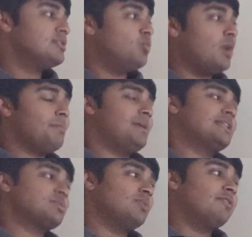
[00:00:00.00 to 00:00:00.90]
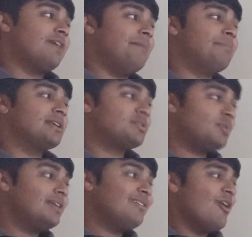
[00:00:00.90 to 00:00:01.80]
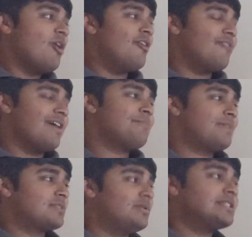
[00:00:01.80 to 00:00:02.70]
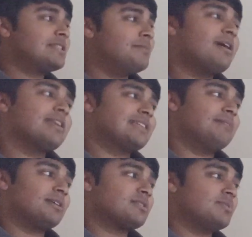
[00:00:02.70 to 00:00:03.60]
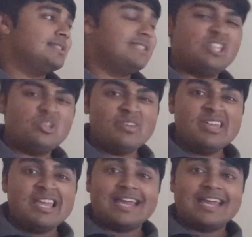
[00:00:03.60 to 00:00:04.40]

so 1 minus 1 over n plus 1 of n plus 1 to the minus n plus 1 to u.